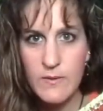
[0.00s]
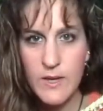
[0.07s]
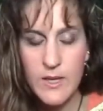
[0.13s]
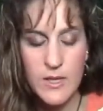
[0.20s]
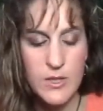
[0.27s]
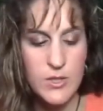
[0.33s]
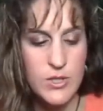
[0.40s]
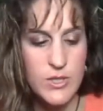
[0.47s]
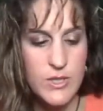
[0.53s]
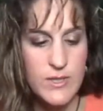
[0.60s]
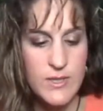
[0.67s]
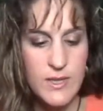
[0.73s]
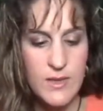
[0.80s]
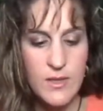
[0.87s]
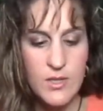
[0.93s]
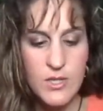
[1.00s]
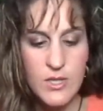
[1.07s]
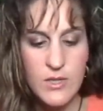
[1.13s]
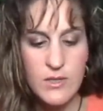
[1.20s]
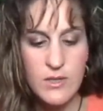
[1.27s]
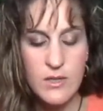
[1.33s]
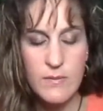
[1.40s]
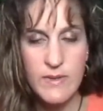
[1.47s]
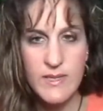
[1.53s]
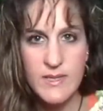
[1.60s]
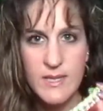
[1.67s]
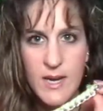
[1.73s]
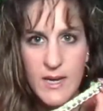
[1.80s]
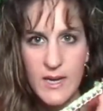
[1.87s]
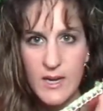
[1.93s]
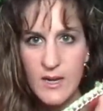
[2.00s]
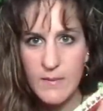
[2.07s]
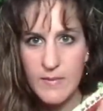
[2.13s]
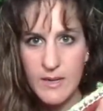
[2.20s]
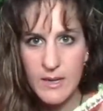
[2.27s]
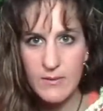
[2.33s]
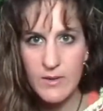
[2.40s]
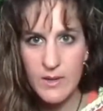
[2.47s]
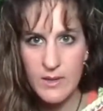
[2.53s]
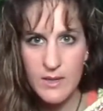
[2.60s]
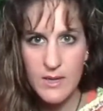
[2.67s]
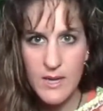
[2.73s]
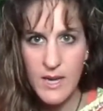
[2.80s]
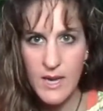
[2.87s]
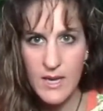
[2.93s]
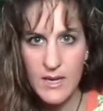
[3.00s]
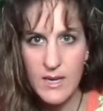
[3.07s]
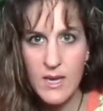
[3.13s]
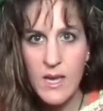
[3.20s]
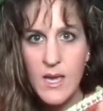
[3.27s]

and she said that she's gonna be stocking up on everything again